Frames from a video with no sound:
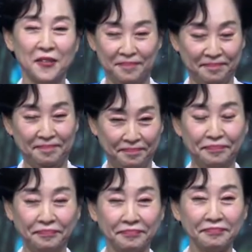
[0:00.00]
So
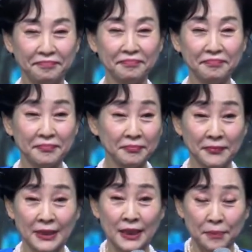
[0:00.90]
I
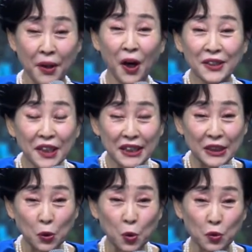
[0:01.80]
wouldn't
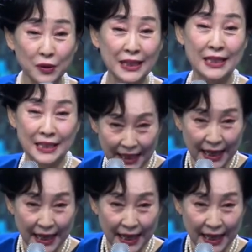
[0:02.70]
just like